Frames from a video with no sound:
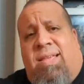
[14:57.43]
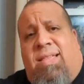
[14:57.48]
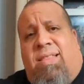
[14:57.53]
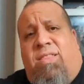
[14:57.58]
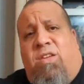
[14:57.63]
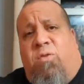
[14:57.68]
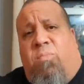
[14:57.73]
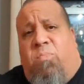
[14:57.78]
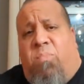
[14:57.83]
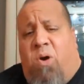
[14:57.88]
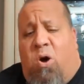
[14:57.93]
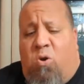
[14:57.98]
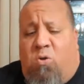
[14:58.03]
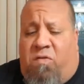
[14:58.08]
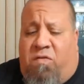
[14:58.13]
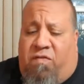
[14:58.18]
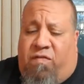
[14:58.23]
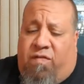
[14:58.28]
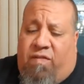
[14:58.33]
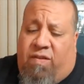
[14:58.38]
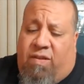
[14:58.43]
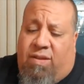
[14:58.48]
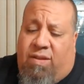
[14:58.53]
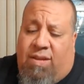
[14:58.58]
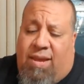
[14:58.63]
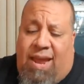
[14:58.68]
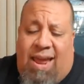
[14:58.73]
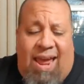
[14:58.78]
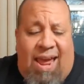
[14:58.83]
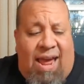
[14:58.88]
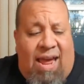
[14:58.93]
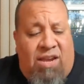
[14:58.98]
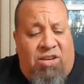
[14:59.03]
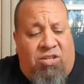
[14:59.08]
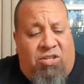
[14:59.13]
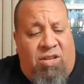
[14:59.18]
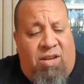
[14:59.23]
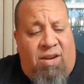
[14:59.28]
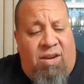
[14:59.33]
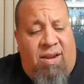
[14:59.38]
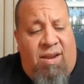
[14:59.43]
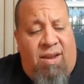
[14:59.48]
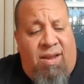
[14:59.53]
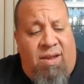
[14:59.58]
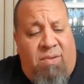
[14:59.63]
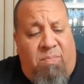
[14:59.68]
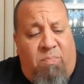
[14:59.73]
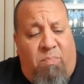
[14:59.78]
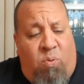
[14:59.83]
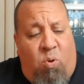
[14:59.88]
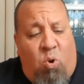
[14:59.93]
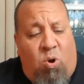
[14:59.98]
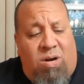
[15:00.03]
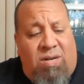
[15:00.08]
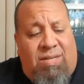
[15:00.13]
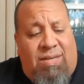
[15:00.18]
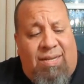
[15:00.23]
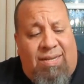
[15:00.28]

They're both aged in port